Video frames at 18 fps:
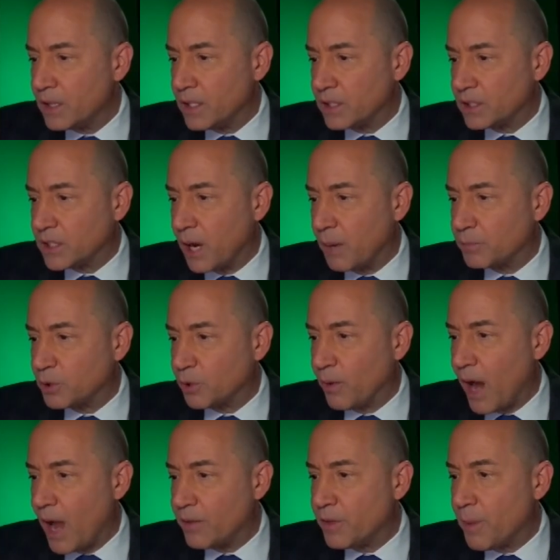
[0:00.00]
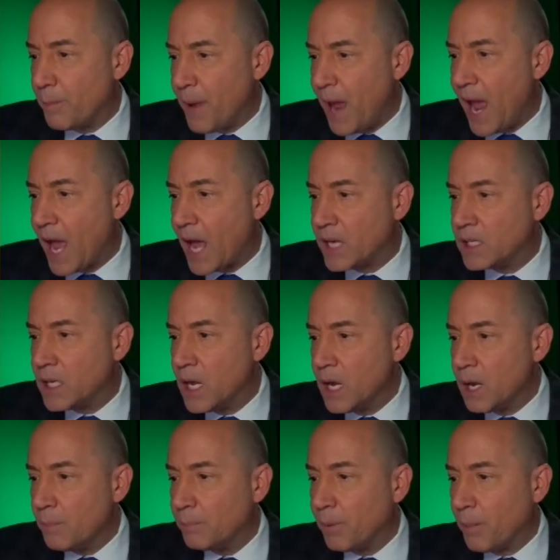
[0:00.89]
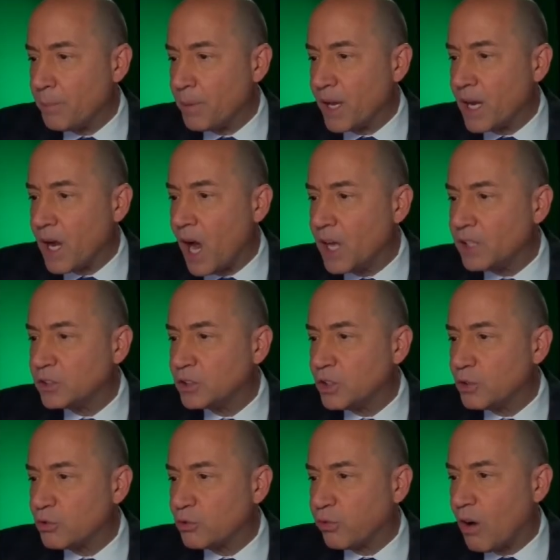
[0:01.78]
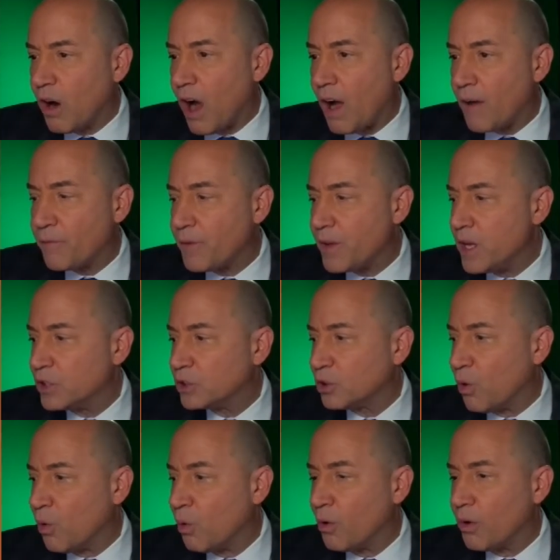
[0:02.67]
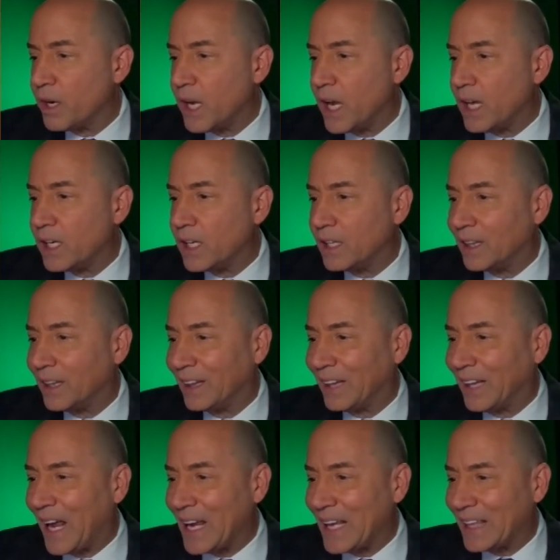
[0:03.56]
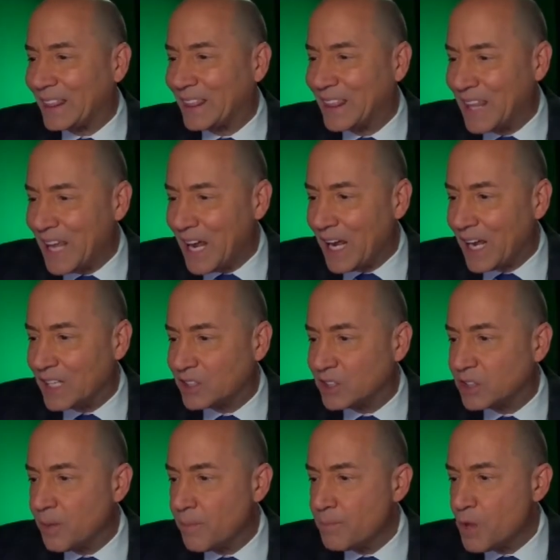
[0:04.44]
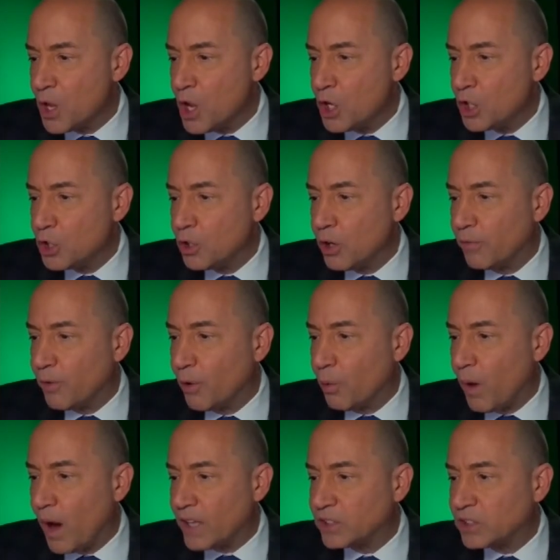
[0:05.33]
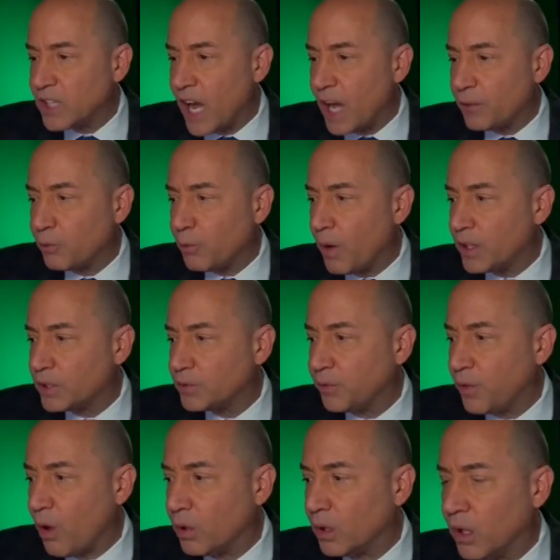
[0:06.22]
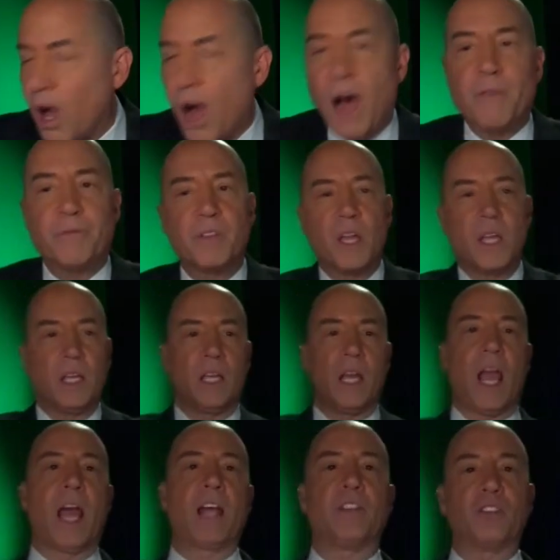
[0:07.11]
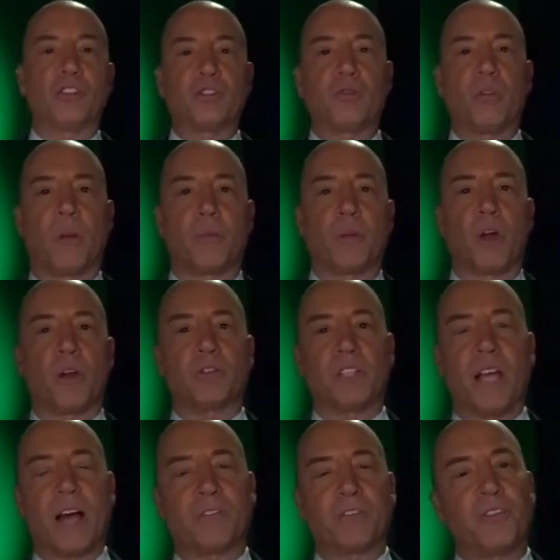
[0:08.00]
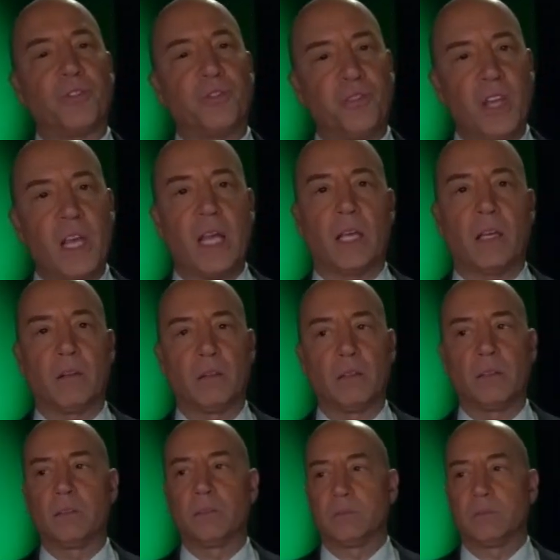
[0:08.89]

This comes around the bend. But because the trough is oriented like this, you have a west-southwest flow aloft, and the storm goes out to sea.